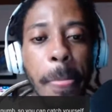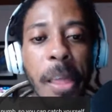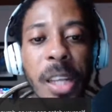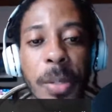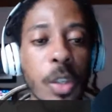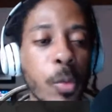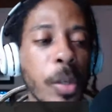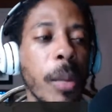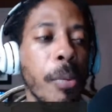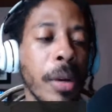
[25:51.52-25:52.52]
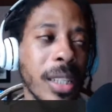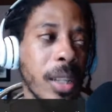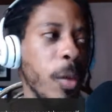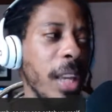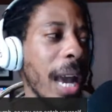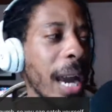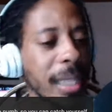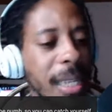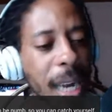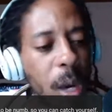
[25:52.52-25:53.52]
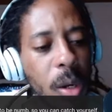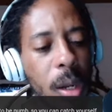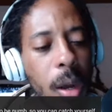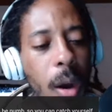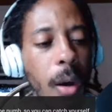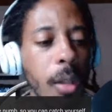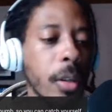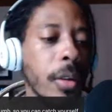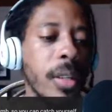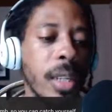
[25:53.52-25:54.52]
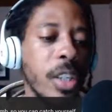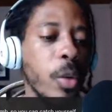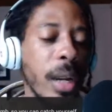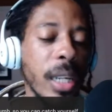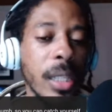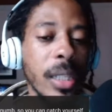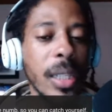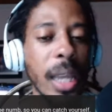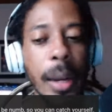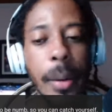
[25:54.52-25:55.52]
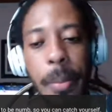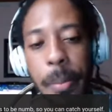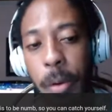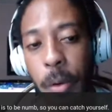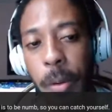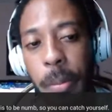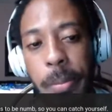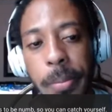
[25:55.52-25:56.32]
That's because we depressed and we acting out on certain situations. Then boom.